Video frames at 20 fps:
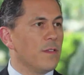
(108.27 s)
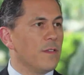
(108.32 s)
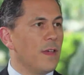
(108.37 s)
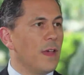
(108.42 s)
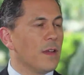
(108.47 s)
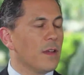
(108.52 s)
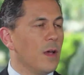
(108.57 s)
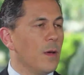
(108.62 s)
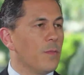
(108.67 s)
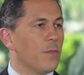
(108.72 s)

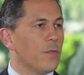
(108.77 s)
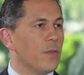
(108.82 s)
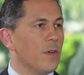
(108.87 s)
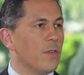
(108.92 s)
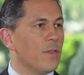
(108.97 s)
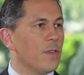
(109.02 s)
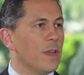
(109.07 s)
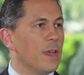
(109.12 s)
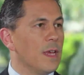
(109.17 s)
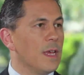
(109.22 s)

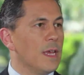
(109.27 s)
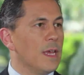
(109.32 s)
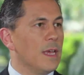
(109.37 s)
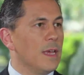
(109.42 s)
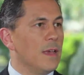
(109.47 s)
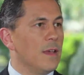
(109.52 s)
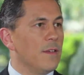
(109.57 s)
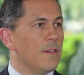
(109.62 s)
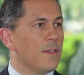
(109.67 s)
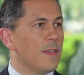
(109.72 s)
Zandkopsdrift,
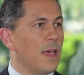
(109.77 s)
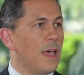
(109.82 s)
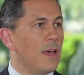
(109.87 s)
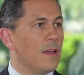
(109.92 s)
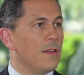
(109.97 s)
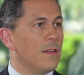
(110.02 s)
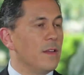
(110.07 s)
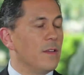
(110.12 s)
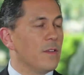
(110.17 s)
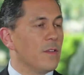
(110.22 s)
is
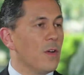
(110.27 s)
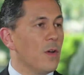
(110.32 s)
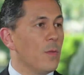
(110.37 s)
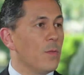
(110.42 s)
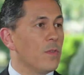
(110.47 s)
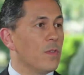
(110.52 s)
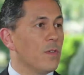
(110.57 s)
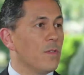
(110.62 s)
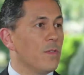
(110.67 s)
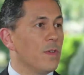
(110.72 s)
that in
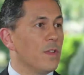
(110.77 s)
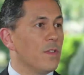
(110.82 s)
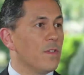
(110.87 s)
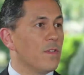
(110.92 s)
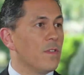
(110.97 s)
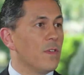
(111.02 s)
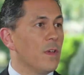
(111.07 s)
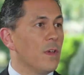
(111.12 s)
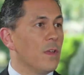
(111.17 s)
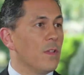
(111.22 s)
terms of
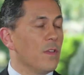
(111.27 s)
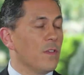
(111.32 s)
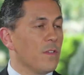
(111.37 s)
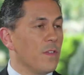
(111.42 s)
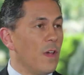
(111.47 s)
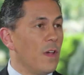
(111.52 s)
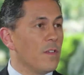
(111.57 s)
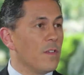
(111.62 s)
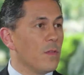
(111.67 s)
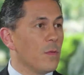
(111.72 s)
the
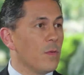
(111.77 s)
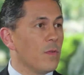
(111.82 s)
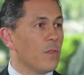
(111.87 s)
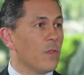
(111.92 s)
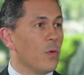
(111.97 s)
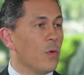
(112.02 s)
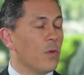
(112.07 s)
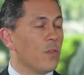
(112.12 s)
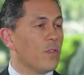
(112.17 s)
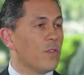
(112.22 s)
size of the
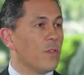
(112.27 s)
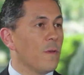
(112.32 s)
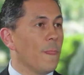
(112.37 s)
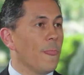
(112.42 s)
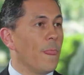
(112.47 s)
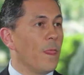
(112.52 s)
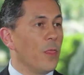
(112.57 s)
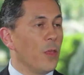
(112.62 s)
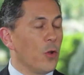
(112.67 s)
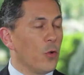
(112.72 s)
resource,
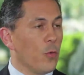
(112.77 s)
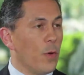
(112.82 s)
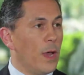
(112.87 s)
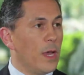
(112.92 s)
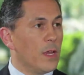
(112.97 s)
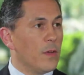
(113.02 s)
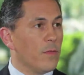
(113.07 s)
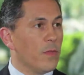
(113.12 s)
the grade